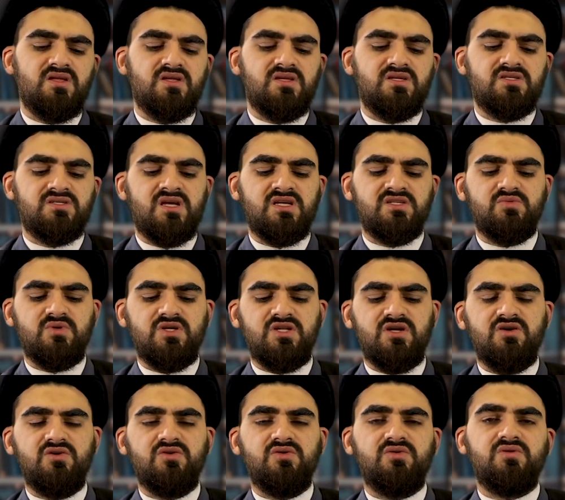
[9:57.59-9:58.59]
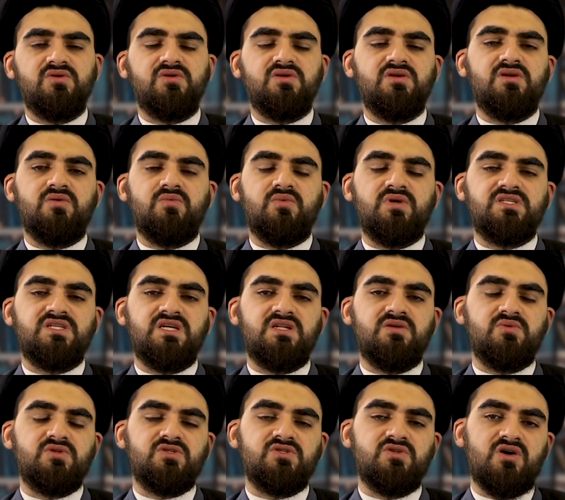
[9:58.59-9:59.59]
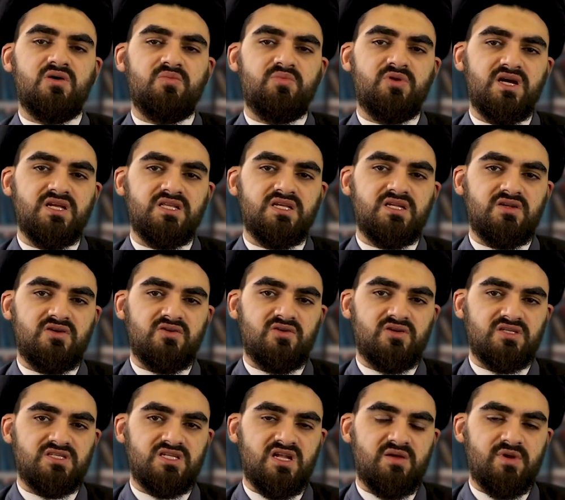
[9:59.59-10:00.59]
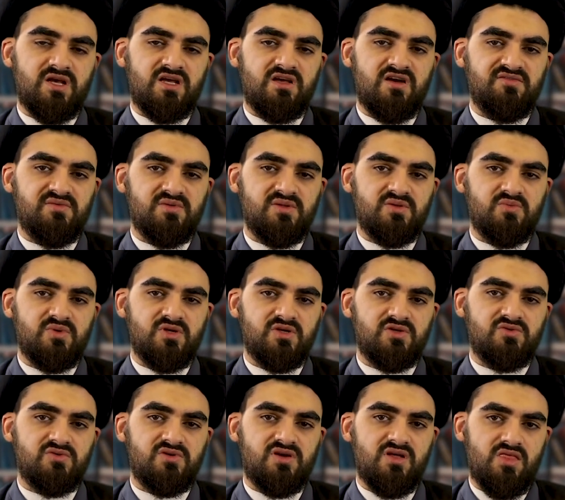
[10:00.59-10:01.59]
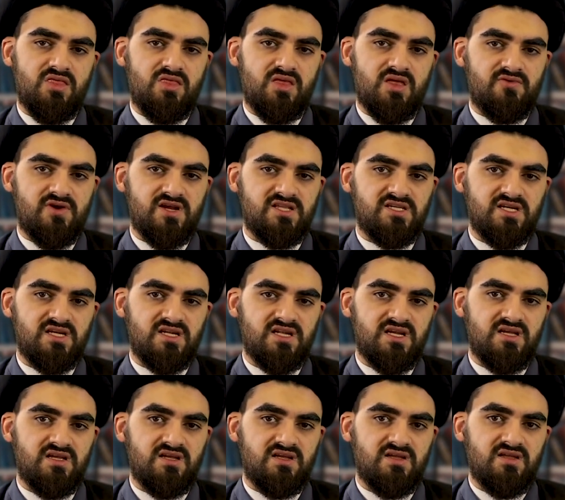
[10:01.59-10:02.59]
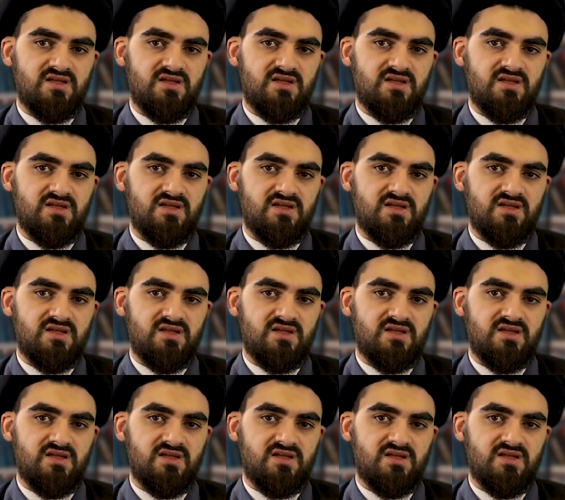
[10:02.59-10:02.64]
So as we know, we said it was not applied in a non-Islamic government. We are talking theoretically,